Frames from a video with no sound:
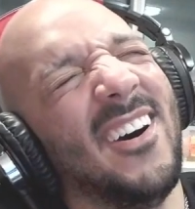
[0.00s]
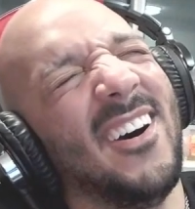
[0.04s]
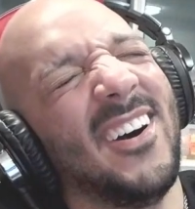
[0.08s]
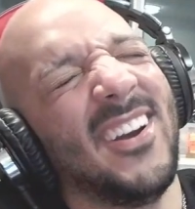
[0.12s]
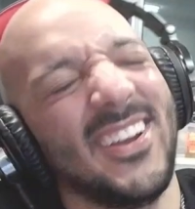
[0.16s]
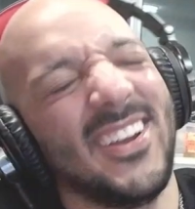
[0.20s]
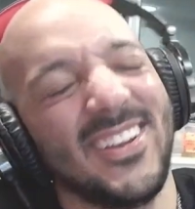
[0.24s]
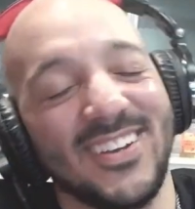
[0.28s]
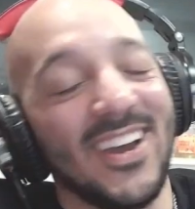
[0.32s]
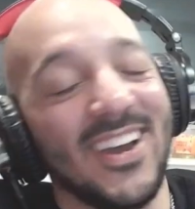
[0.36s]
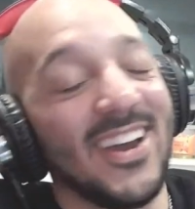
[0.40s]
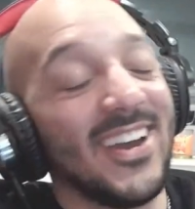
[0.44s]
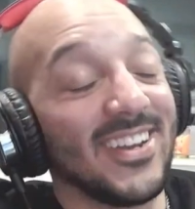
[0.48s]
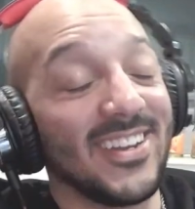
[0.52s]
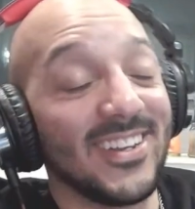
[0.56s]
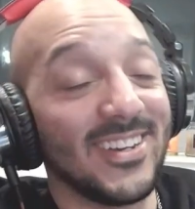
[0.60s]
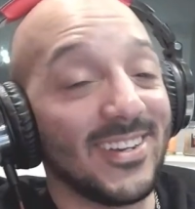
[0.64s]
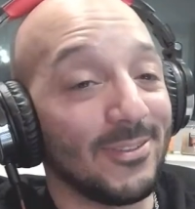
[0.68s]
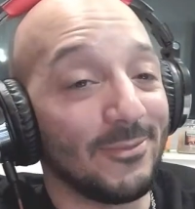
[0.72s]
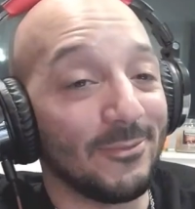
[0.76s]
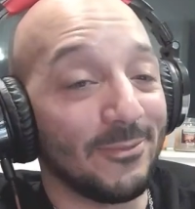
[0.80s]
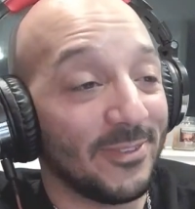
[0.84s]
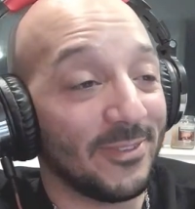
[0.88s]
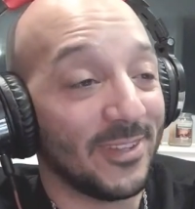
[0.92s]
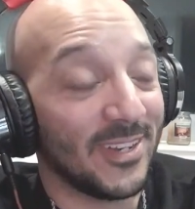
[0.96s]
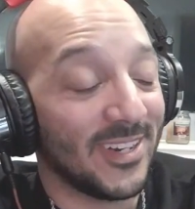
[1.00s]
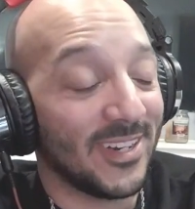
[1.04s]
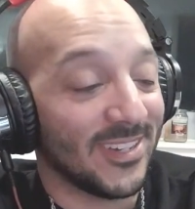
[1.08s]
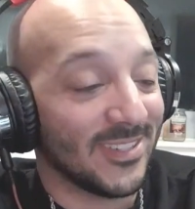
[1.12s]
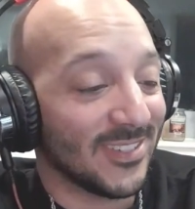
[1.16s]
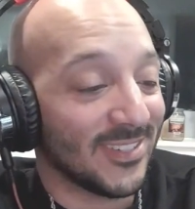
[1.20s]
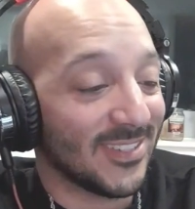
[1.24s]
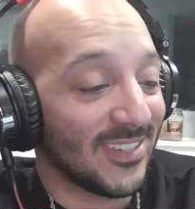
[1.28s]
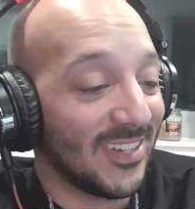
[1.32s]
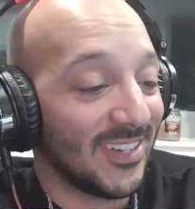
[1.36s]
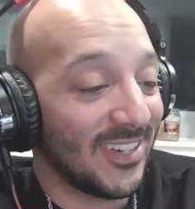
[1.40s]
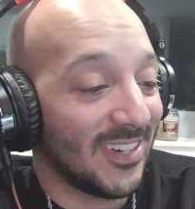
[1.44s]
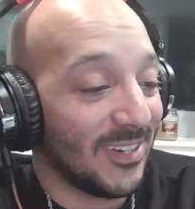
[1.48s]
No, he didn't finish.
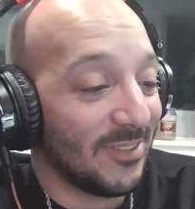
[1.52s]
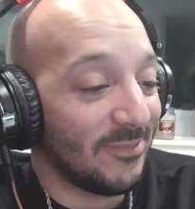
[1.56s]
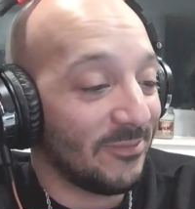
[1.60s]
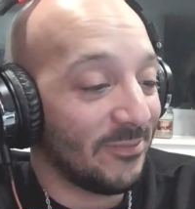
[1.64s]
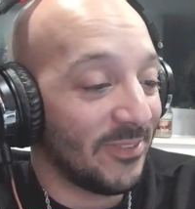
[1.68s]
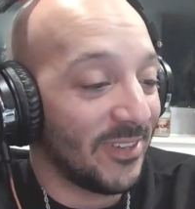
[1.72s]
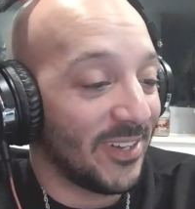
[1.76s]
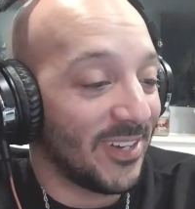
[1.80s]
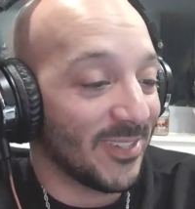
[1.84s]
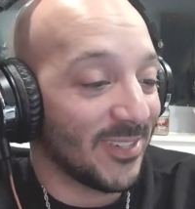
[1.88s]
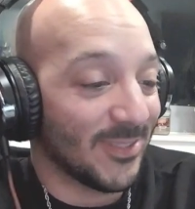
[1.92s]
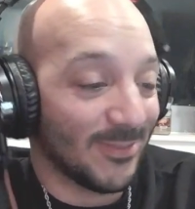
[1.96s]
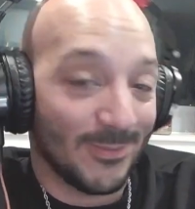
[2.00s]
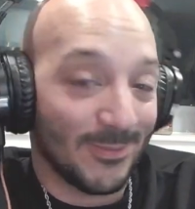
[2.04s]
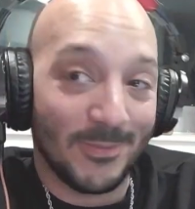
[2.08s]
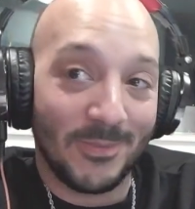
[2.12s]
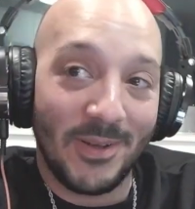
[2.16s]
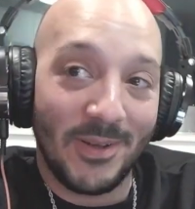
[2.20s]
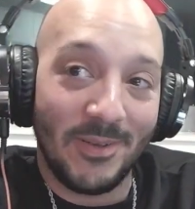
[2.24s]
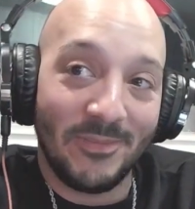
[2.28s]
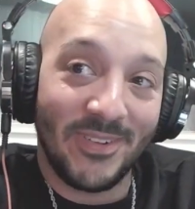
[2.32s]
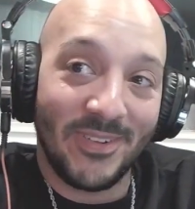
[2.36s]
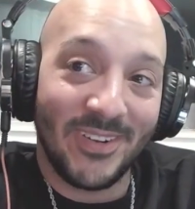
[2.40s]
He didn't finish. Remember?